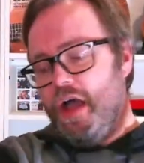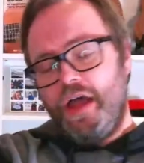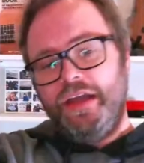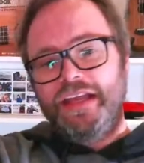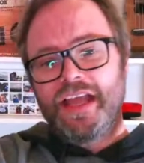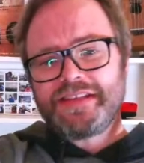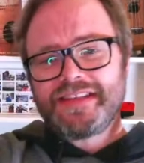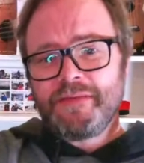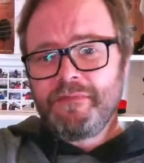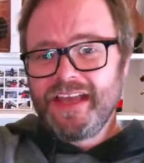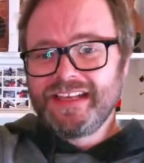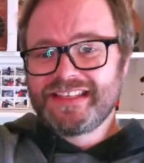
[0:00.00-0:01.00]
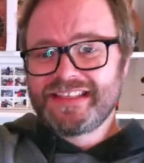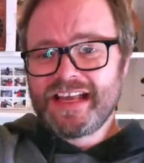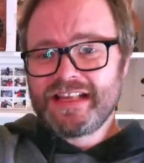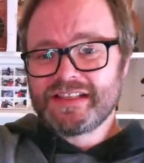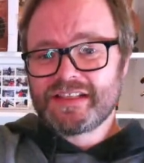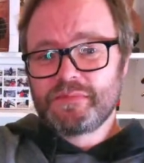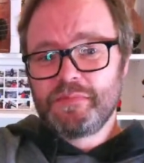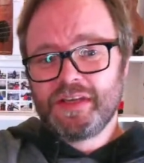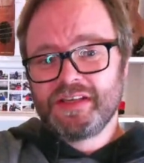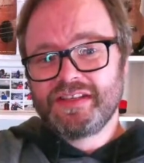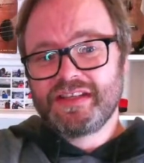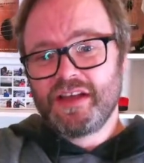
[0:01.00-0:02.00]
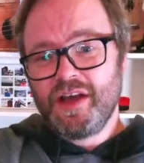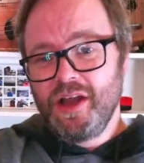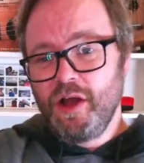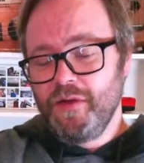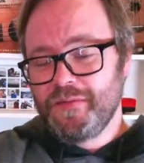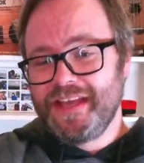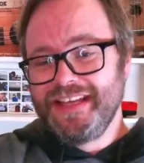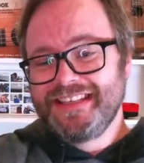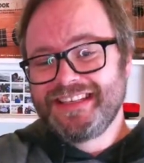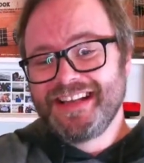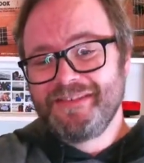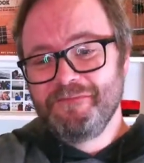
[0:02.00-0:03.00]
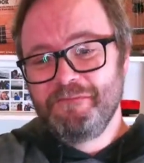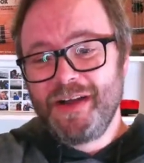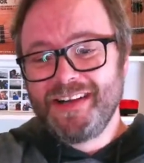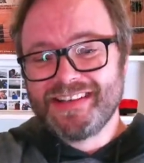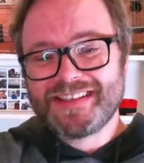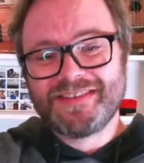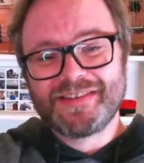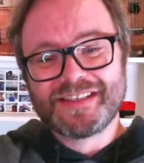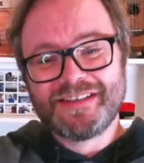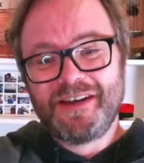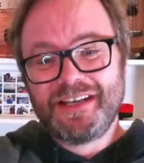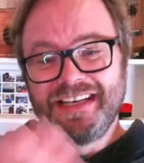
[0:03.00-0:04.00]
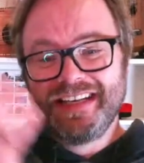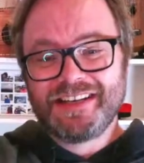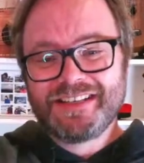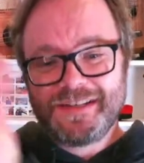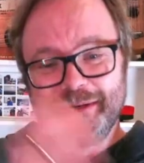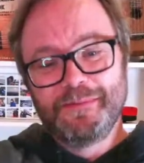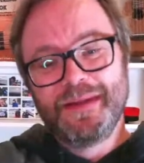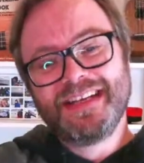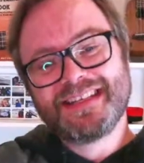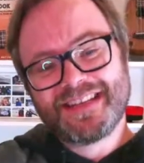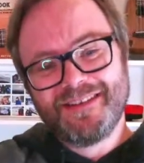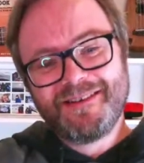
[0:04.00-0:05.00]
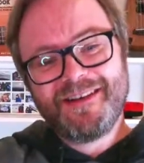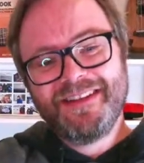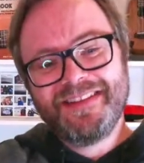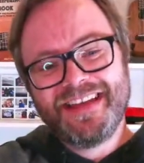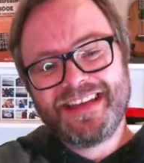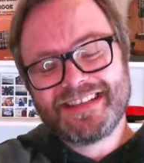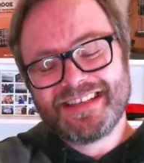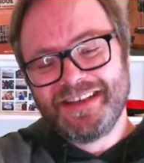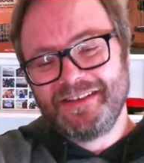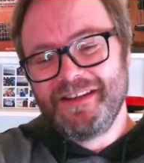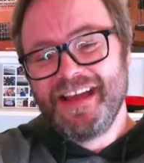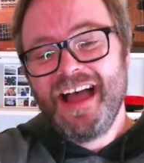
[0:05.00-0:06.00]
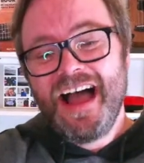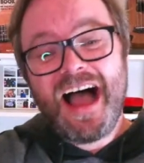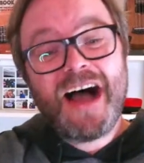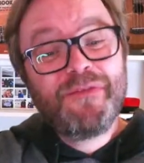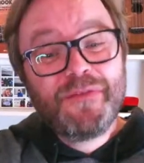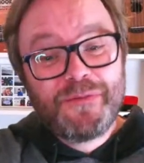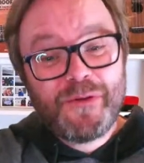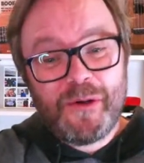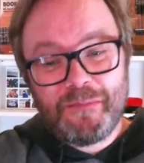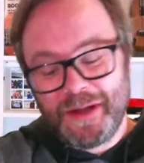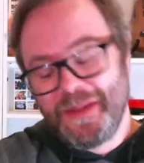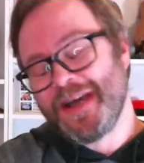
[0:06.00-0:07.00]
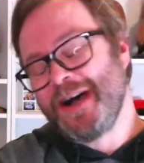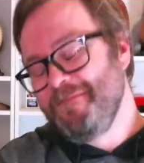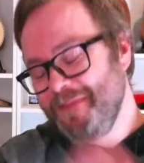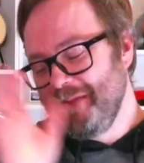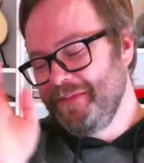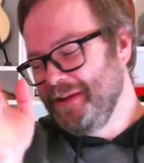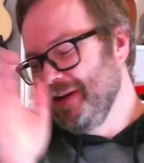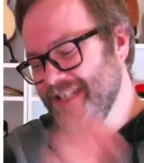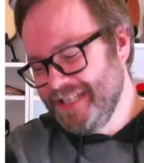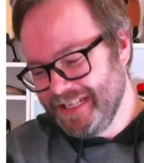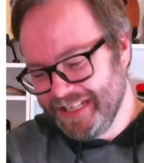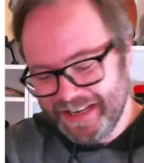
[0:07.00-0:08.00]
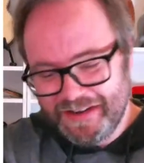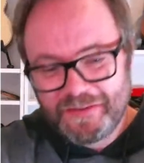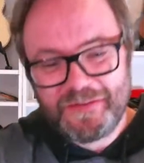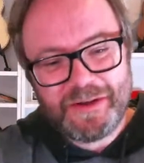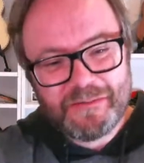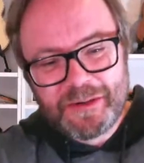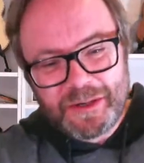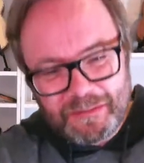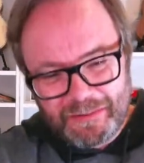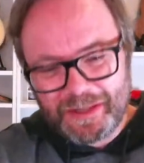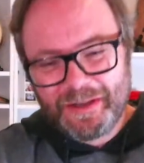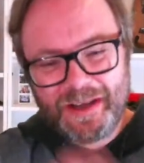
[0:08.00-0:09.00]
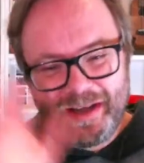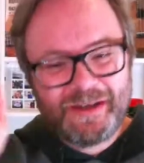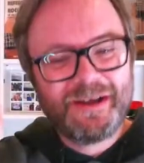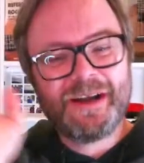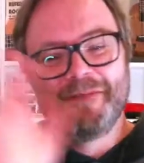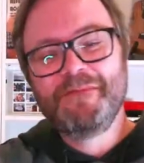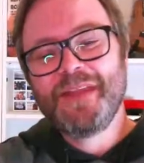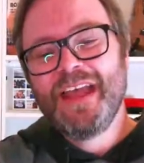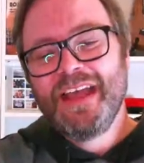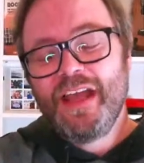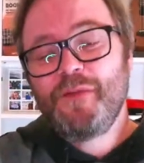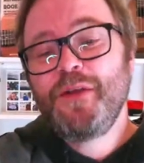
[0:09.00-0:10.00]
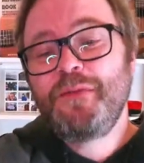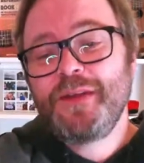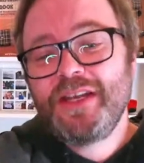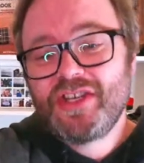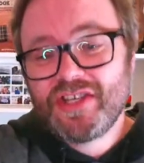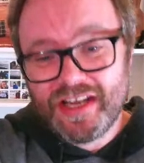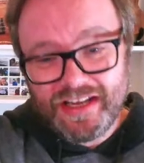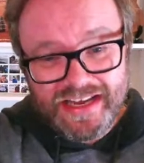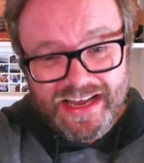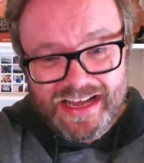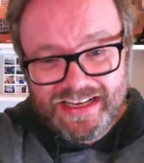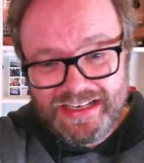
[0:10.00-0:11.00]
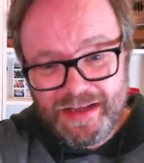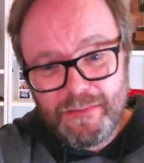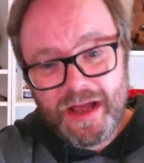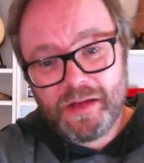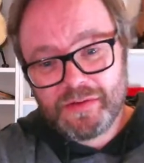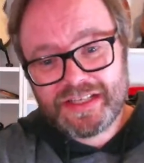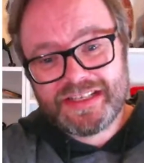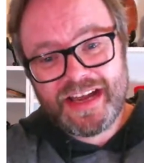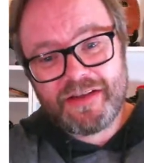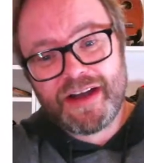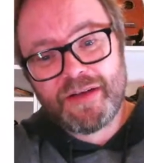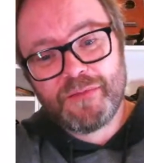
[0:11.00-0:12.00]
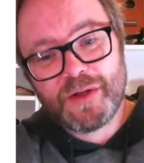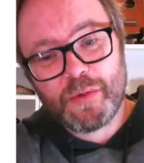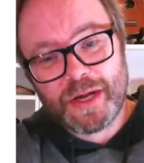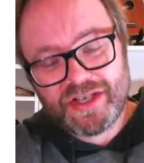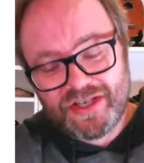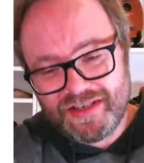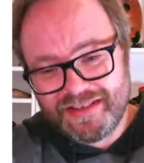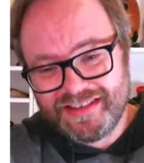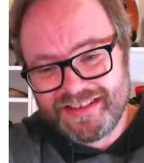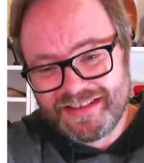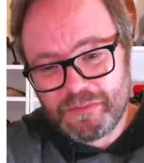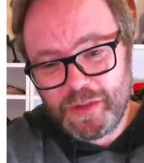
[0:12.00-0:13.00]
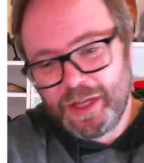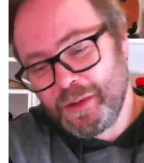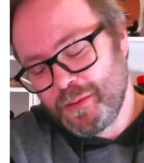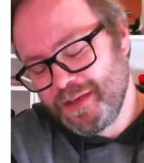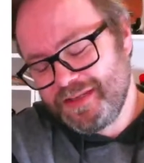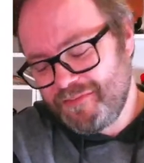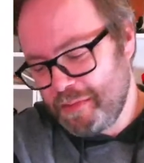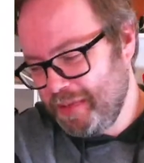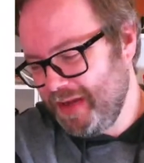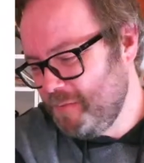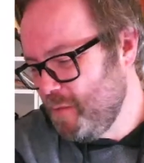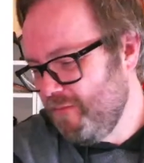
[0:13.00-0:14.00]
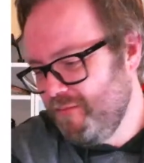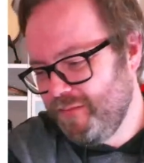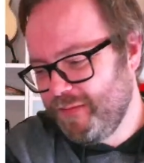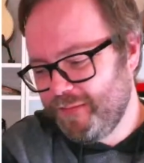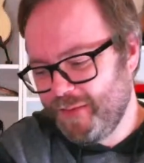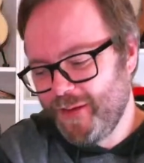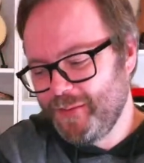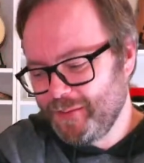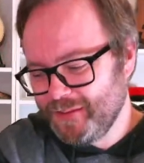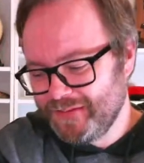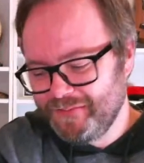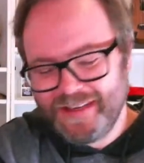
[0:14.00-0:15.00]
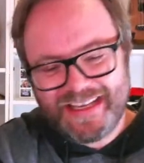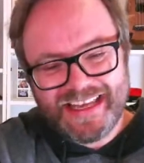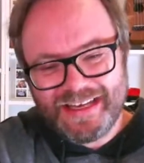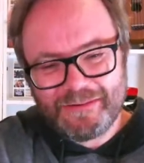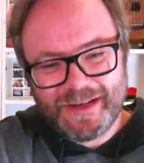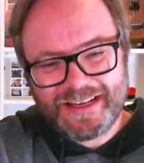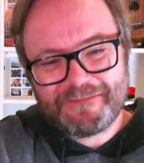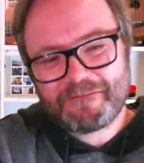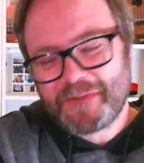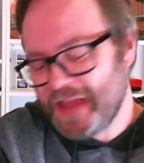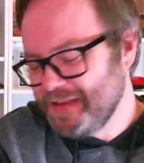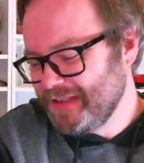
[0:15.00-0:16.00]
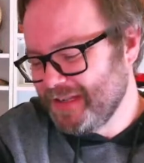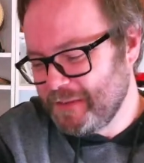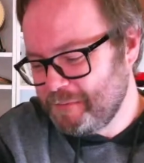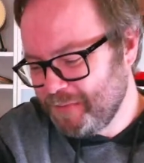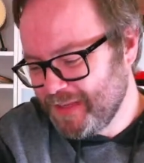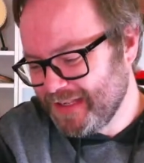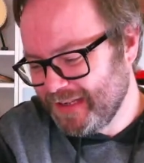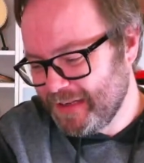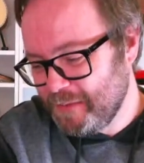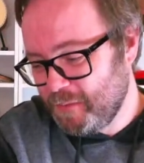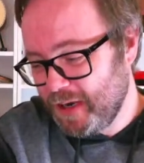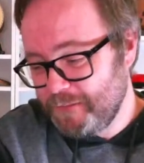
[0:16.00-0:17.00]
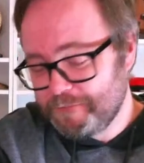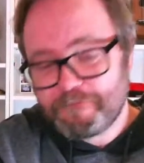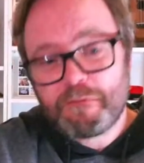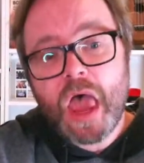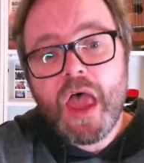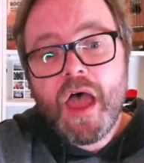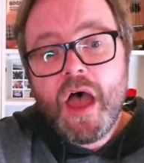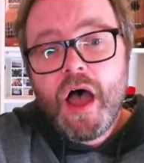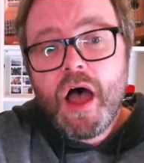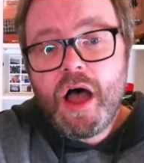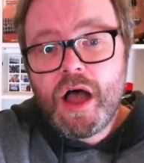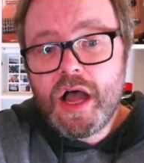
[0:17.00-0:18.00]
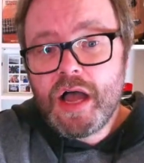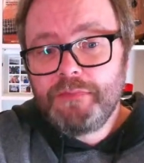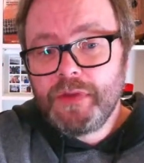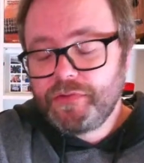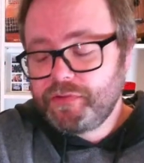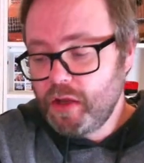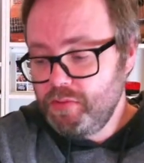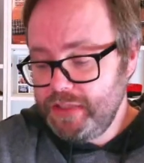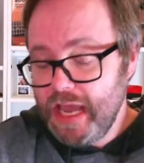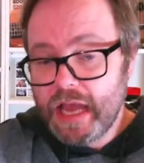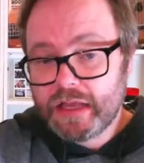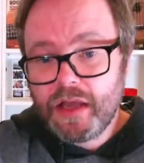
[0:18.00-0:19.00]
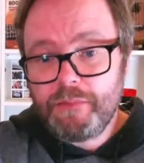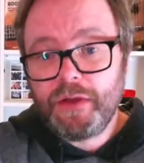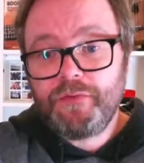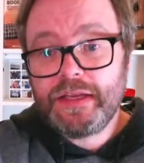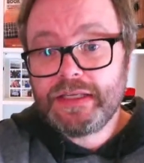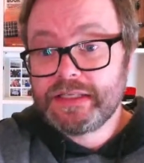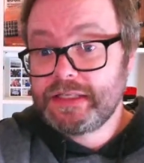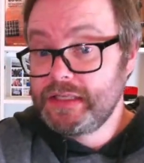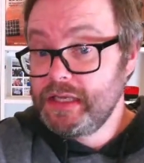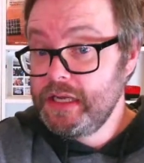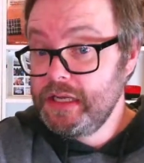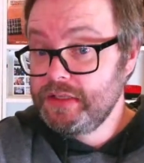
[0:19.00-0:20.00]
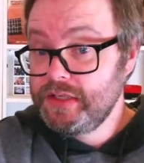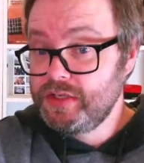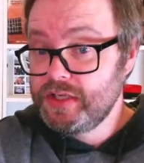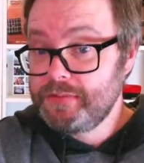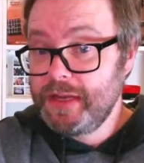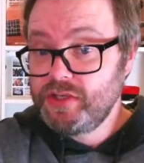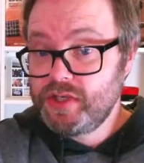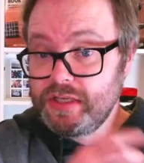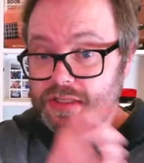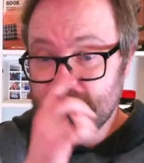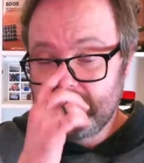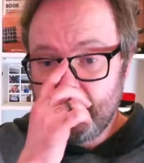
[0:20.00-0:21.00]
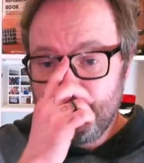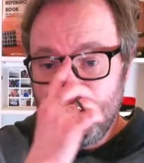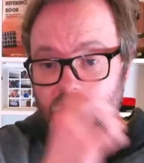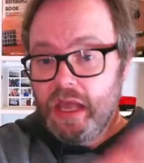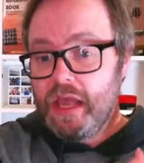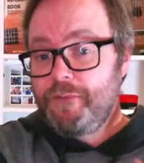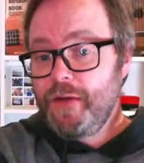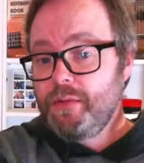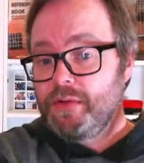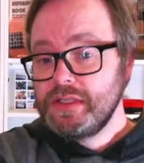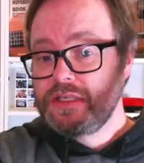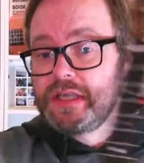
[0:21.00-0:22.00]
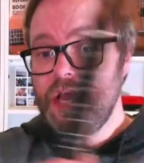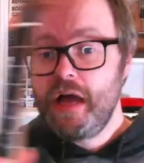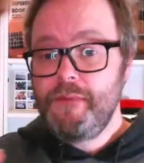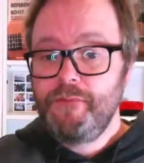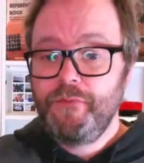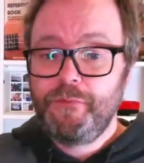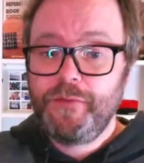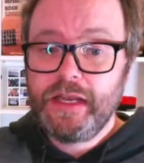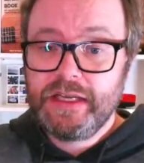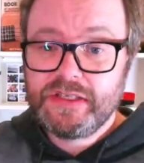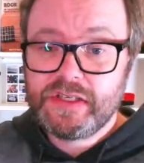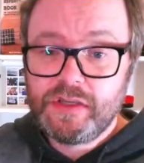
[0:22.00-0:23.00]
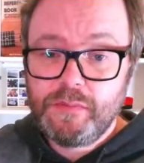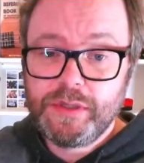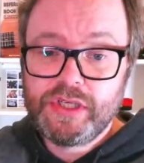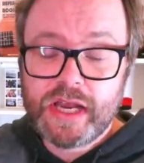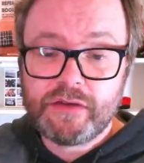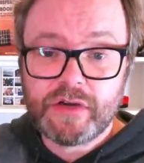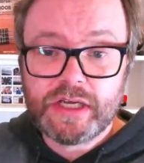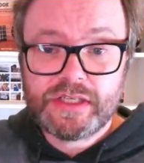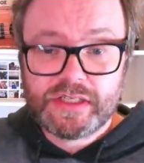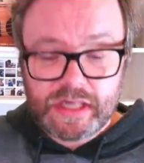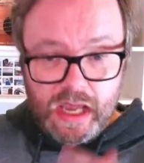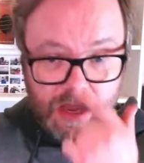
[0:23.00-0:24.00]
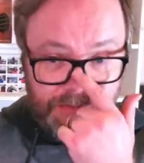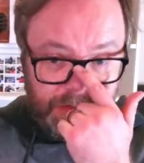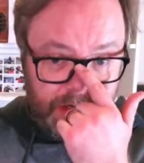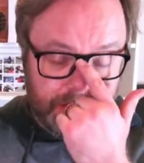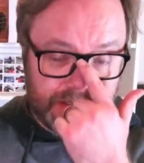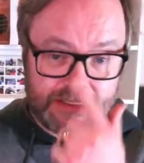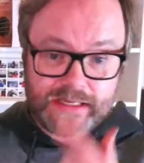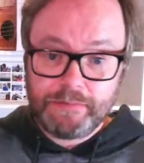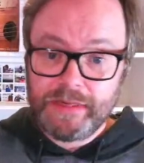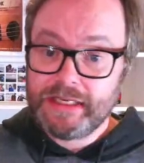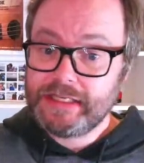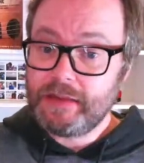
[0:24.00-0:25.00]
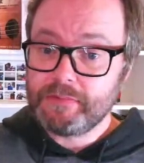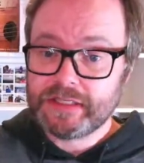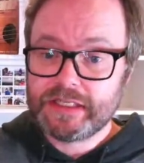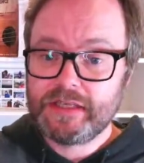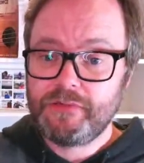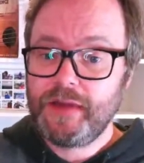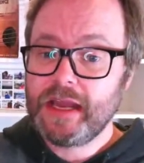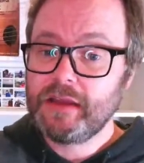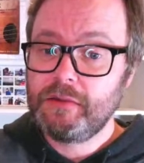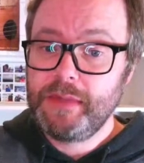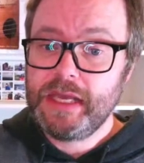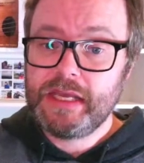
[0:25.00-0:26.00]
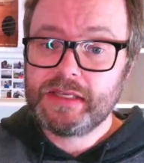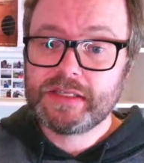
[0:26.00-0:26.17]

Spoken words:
And I guess that makes sense because a lot of these punk songs are only like 2 minutes long, aren't they? So I haven't thought about that. Maybe I should have done a few more, but ho-hum. If we finish early, I'll stay around for questions and we could always repeat one for fun or something anyway. So don't worry. So a couple of things to just mention. So if anyone's feeling super generous, you can send me tips to thank me.